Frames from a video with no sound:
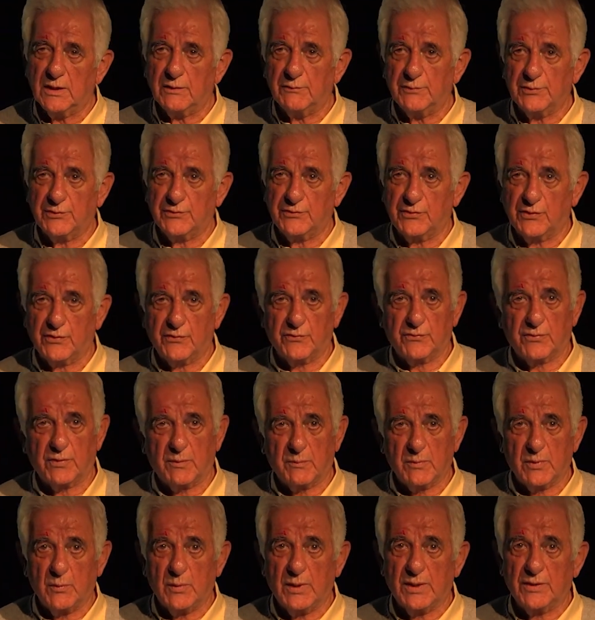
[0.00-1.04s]
officers
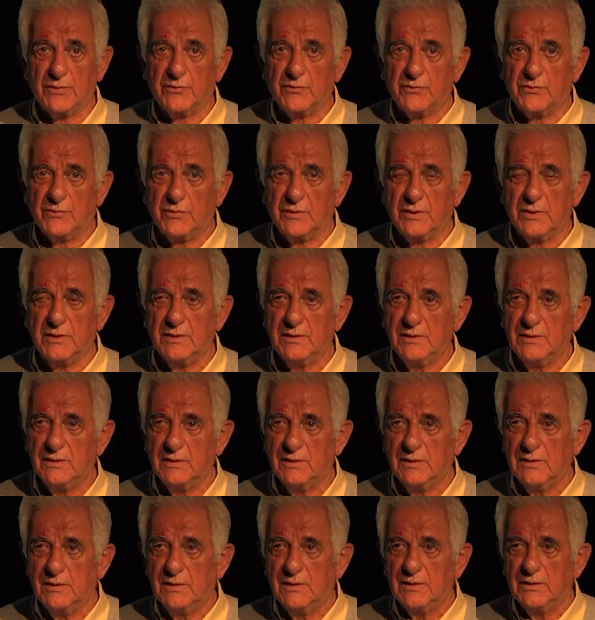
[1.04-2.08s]
from the West
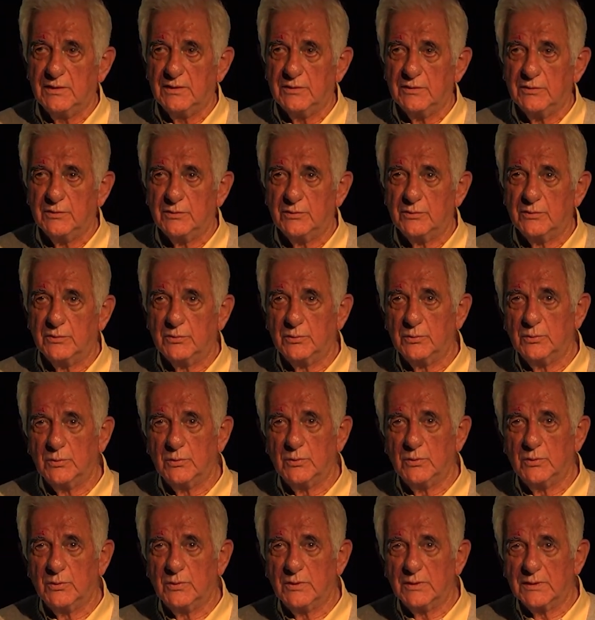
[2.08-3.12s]

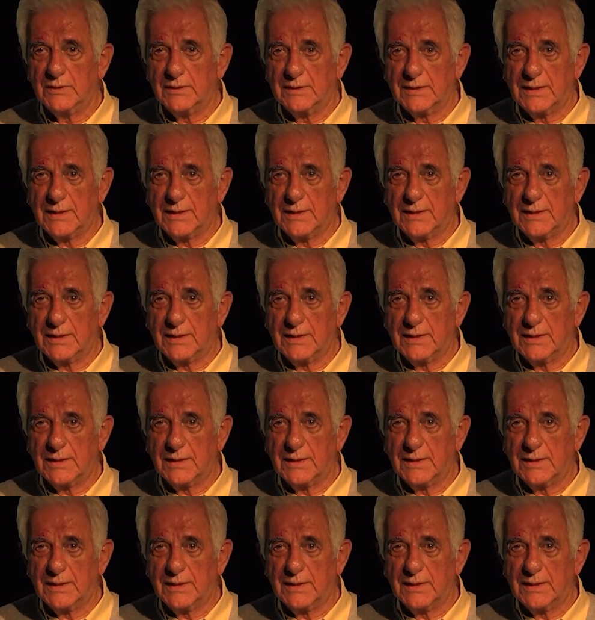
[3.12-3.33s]
to